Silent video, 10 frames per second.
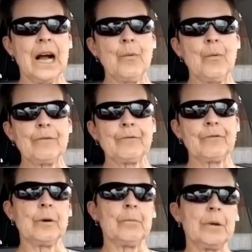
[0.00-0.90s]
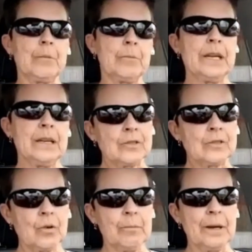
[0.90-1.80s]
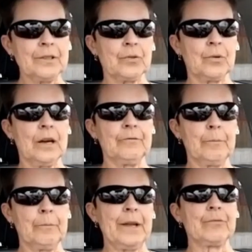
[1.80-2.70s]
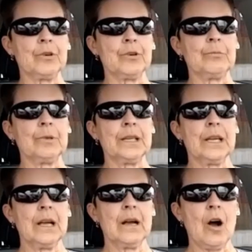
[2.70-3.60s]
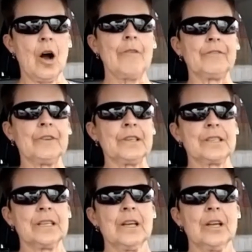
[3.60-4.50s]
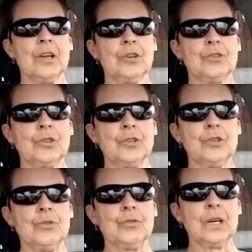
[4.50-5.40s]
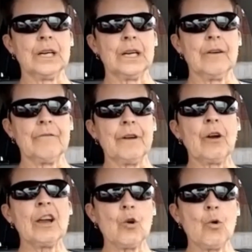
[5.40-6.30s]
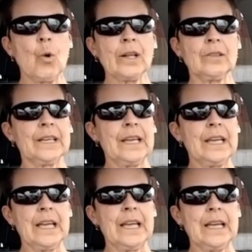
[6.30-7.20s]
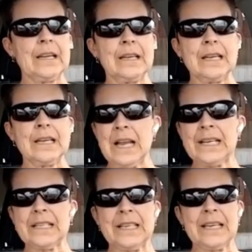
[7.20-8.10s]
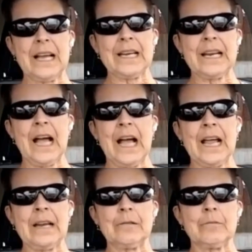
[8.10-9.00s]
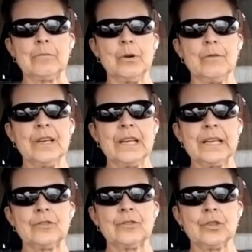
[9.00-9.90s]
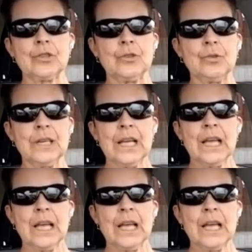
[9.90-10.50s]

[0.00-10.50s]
I went from being in a 12 by 12 bedroom office to very quickly in 1999 moving into